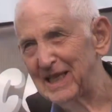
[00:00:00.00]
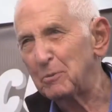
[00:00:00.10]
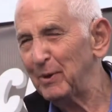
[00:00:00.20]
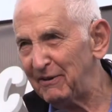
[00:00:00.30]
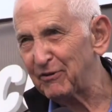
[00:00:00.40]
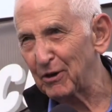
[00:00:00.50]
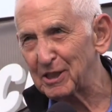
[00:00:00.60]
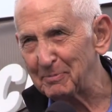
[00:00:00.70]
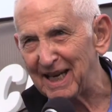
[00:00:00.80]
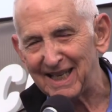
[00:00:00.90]
that we
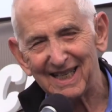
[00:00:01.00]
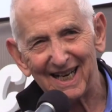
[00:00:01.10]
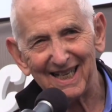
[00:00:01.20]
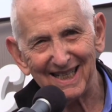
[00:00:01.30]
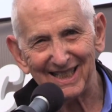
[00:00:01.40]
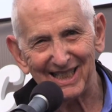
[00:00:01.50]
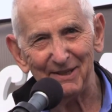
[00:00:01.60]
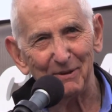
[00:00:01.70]
first met, I and she,